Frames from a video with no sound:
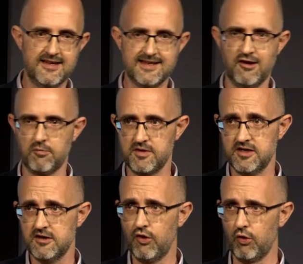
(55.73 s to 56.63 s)
to help
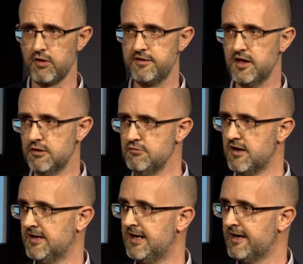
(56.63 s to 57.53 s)
all of you
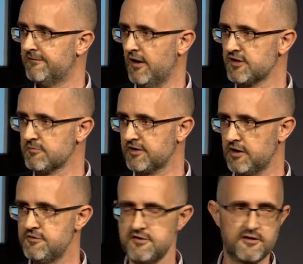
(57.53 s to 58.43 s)
find some
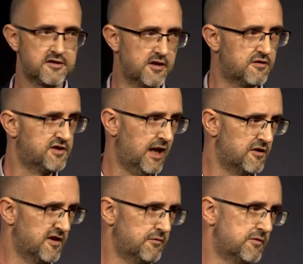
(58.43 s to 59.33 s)
solutions to those
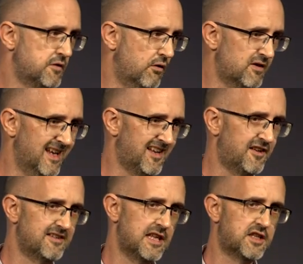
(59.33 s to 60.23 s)
challenges we've talked
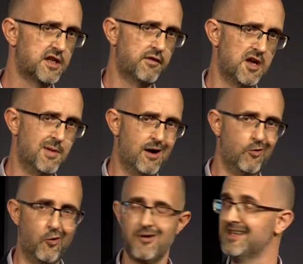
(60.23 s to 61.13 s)
extensively about
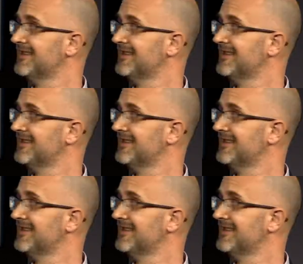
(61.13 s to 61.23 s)
already